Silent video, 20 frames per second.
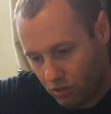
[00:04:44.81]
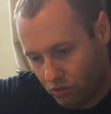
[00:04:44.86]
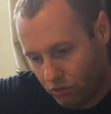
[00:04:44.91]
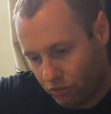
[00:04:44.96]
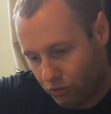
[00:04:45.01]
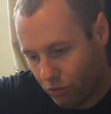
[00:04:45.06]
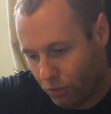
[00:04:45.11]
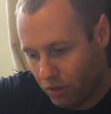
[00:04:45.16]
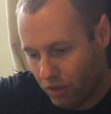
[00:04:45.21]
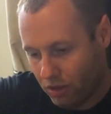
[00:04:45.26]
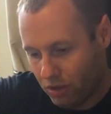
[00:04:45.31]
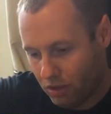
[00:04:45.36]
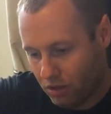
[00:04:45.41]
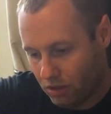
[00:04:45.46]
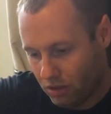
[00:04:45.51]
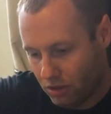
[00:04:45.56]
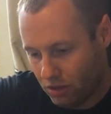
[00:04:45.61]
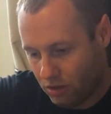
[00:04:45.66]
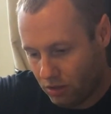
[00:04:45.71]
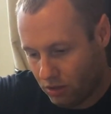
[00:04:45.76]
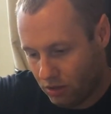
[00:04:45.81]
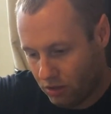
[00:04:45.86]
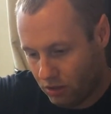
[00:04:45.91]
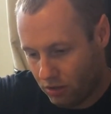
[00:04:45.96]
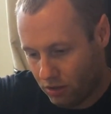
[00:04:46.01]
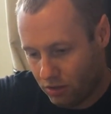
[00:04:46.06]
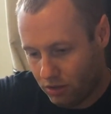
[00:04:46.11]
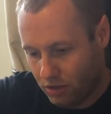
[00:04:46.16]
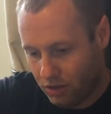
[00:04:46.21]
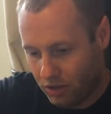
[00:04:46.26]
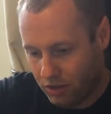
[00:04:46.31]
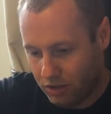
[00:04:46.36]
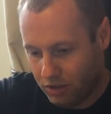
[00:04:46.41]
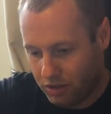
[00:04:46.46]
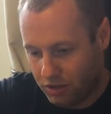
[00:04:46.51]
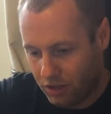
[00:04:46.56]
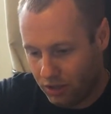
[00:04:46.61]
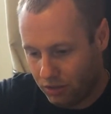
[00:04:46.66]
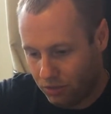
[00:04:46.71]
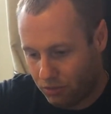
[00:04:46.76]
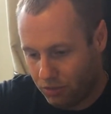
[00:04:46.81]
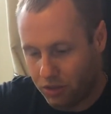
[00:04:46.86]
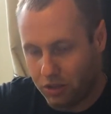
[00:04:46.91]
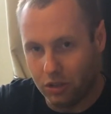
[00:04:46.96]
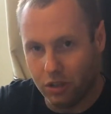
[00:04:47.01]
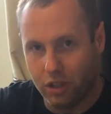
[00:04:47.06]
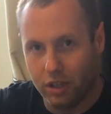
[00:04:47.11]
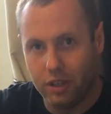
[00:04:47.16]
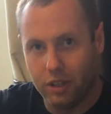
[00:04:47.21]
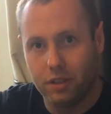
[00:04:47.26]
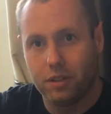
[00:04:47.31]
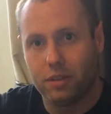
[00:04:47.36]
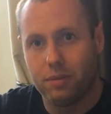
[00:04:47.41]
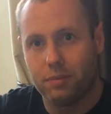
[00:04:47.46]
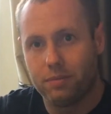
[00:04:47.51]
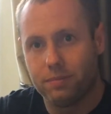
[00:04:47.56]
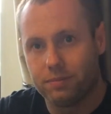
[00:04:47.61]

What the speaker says: through it, so it then sits really nice.